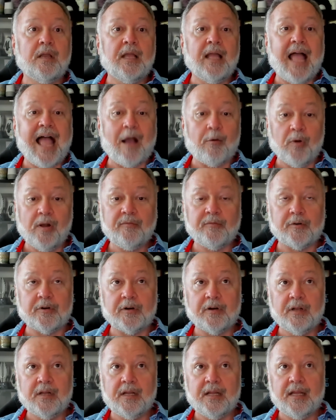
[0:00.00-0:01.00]

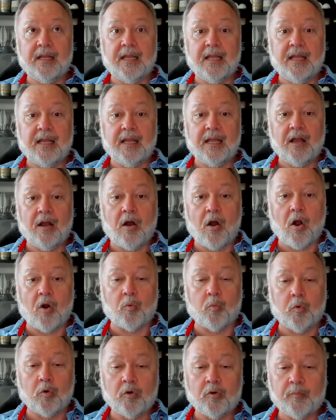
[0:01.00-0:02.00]
However, our
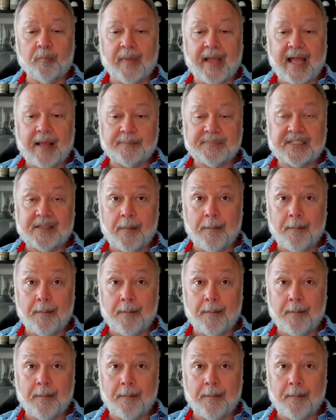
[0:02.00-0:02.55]
world map's